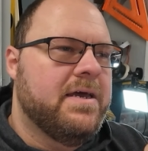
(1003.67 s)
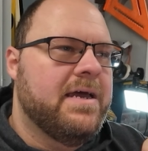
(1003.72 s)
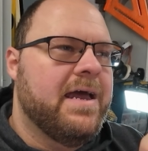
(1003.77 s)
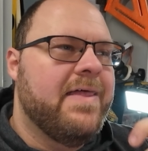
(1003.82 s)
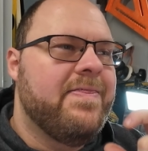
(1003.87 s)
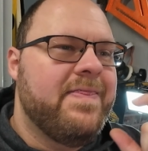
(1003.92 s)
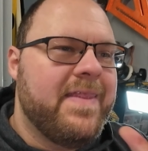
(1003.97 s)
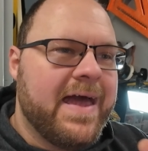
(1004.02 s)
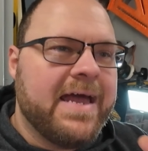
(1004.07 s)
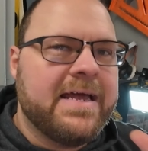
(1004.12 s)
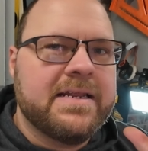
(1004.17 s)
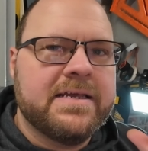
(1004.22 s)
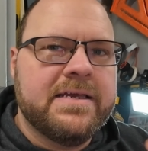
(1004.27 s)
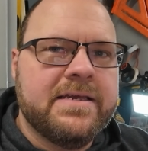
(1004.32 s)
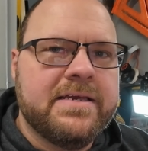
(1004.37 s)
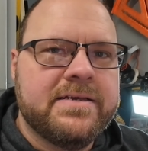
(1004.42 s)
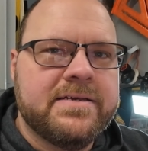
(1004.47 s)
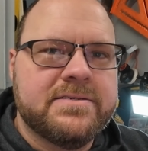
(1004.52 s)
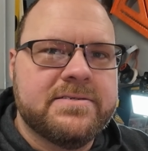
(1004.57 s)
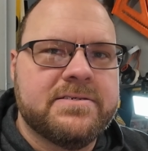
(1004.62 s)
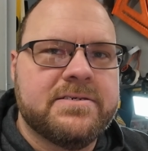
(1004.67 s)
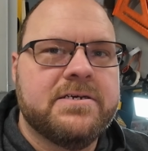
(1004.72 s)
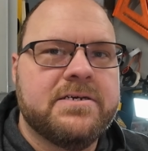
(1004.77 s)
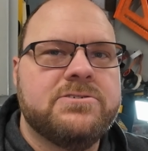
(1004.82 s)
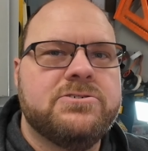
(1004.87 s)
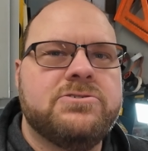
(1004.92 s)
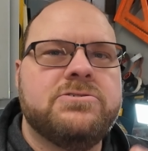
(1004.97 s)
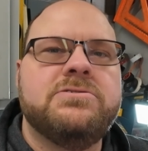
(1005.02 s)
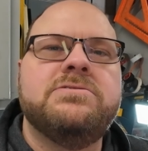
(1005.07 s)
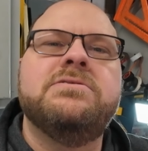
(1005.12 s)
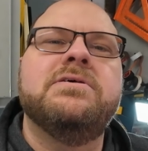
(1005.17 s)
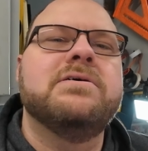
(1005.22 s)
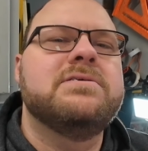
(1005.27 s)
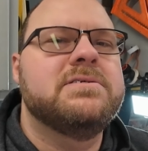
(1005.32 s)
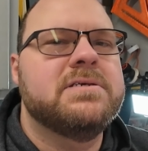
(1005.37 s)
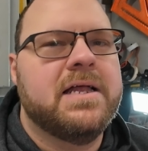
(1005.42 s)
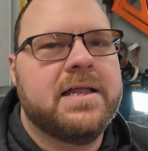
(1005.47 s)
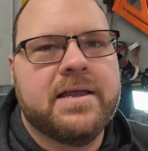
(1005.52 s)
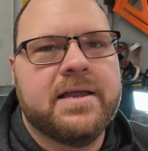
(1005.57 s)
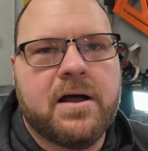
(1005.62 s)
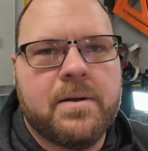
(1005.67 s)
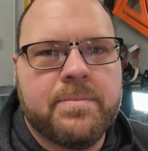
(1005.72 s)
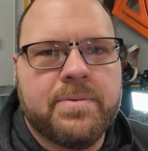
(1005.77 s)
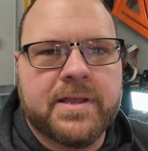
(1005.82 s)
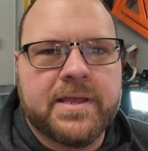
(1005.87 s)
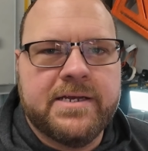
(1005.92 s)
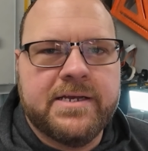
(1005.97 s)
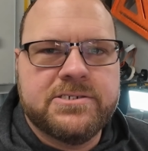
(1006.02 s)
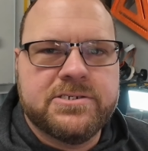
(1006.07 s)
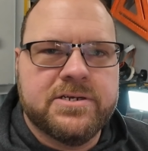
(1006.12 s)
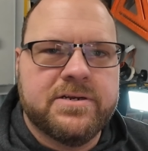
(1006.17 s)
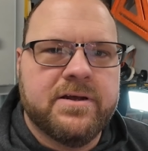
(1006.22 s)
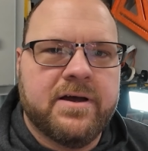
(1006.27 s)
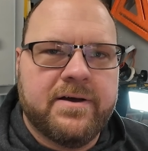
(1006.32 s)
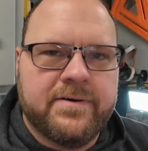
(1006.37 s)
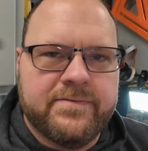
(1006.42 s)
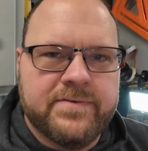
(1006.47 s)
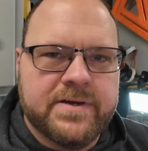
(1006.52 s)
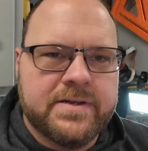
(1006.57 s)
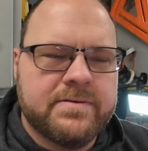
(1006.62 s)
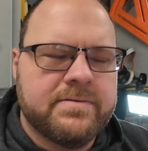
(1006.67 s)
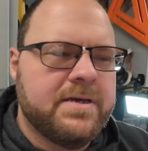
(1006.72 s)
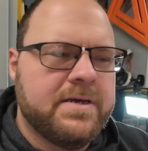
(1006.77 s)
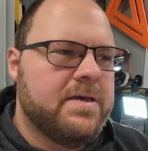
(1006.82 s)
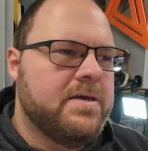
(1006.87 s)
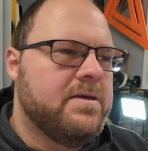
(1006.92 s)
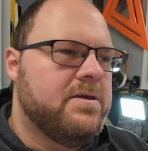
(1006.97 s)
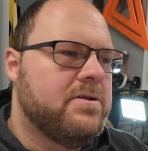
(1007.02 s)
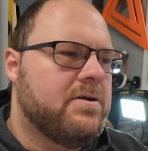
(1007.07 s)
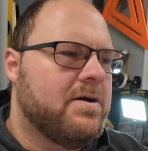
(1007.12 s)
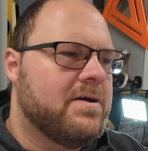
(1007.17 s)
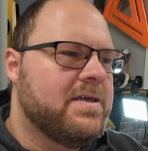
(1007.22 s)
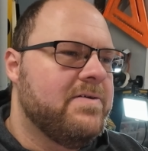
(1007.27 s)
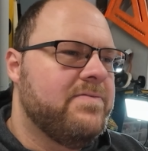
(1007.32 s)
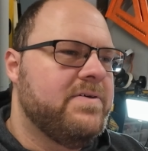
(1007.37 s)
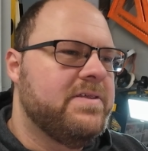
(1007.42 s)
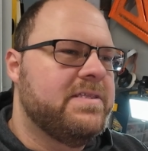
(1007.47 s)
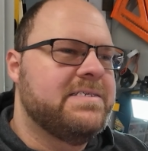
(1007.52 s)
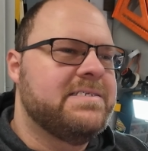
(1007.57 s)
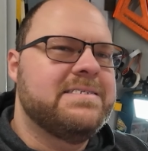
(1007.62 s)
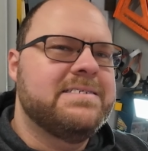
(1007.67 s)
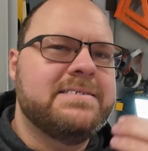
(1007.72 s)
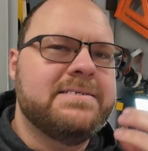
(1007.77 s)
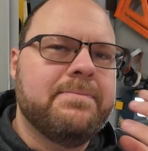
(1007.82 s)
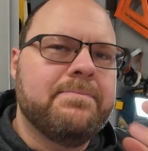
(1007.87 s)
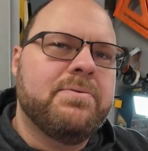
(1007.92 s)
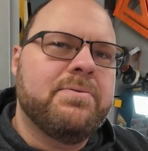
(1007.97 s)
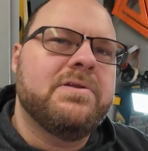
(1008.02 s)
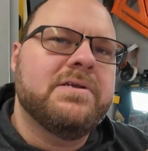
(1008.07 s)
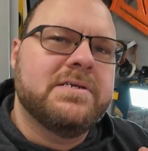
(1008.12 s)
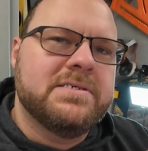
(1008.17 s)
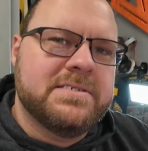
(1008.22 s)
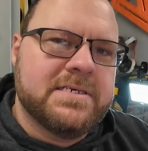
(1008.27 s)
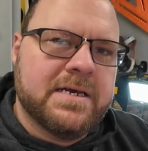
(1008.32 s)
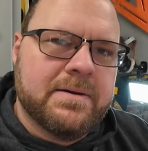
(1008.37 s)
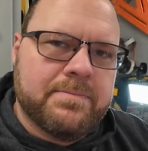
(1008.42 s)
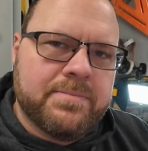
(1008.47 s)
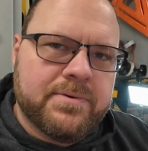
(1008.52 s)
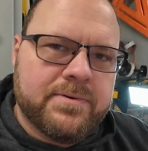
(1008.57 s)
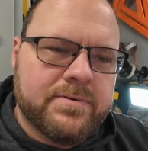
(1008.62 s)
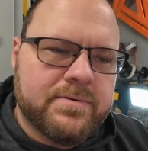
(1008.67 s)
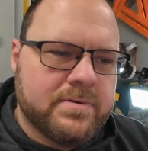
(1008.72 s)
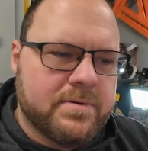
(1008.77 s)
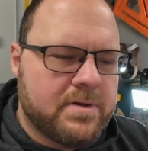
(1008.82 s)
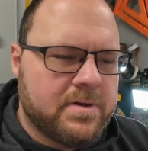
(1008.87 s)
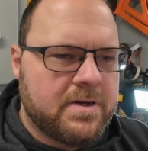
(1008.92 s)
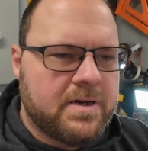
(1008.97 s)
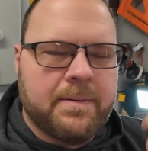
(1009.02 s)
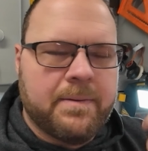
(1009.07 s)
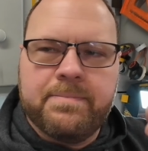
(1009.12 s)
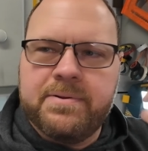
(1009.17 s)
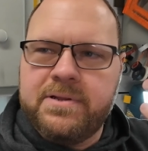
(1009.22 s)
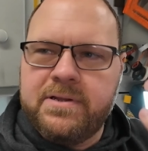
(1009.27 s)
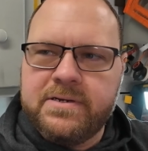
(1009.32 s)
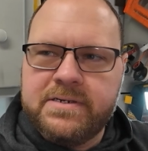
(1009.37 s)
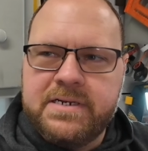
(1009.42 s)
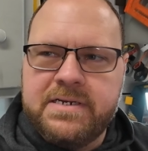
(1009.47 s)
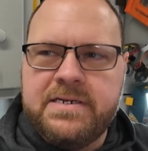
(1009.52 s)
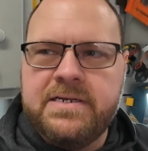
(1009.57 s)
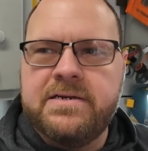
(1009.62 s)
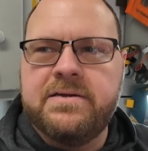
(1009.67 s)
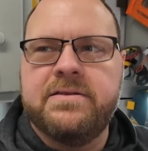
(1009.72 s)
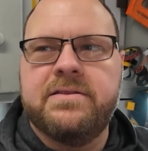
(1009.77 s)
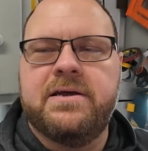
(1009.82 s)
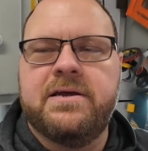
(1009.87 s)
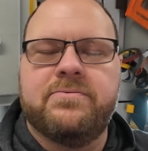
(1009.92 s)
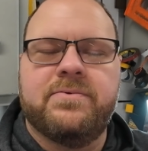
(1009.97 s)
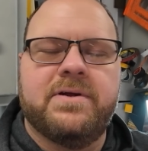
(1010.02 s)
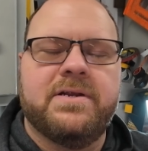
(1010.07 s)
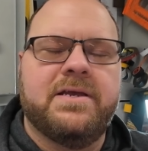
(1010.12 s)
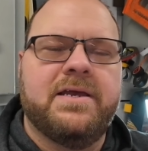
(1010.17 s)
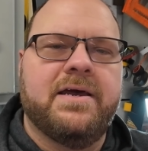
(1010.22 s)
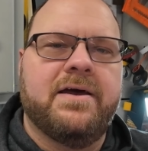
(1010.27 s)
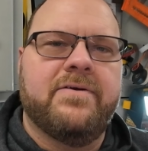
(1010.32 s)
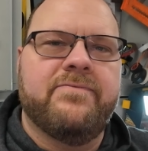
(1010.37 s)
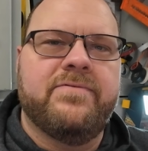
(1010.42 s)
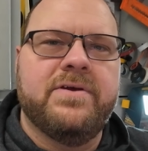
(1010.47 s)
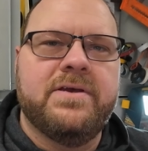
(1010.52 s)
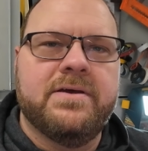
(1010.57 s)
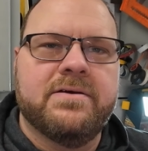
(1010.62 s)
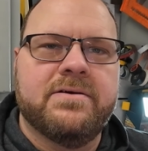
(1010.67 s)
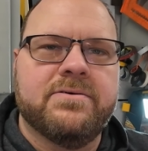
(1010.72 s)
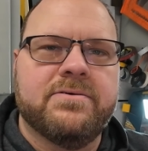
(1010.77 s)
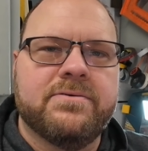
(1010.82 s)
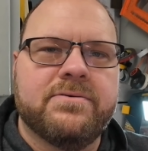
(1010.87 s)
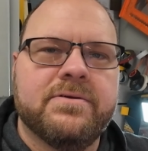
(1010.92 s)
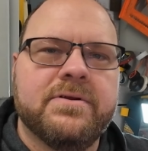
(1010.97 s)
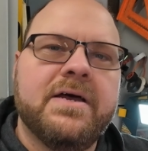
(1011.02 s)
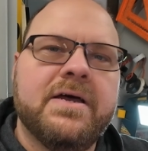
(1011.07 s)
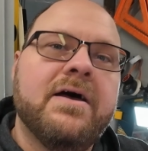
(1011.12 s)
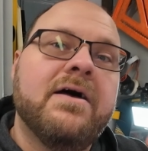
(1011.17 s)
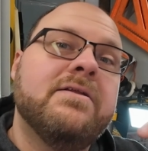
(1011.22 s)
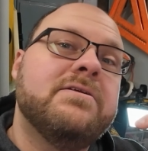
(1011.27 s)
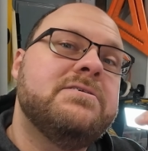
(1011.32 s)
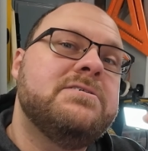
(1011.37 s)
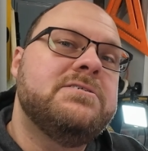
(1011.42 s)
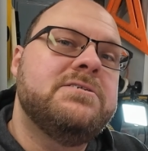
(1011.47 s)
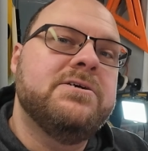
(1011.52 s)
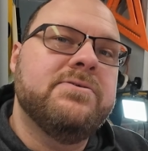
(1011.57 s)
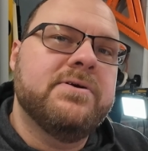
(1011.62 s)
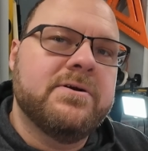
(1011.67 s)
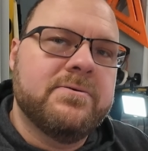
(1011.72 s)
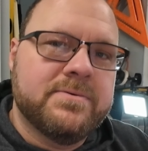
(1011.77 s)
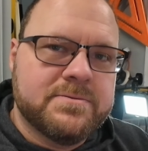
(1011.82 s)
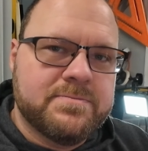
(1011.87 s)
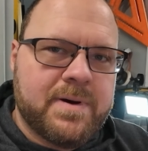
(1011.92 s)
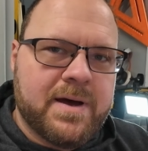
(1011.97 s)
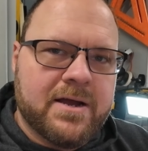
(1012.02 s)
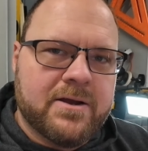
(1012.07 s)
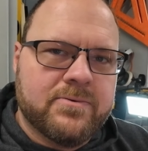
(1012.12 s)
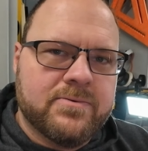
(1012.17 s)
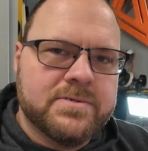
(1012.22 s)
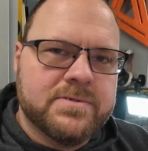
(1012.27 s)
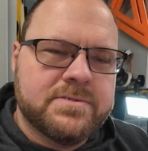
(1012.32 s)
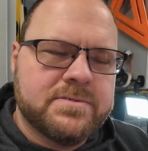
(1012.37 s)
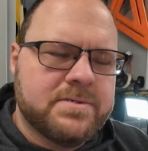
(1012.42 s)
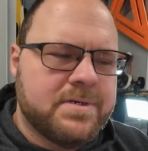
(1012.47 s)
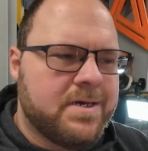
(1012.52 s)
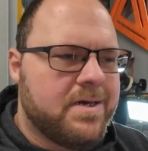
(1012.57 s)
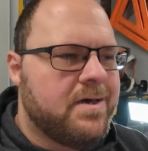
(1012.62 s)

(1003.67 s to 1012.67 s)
And that is the slight complication of it. You know, I'll give you the simple example. I plugged it into that Red Cat vehicle. Steering was backwards.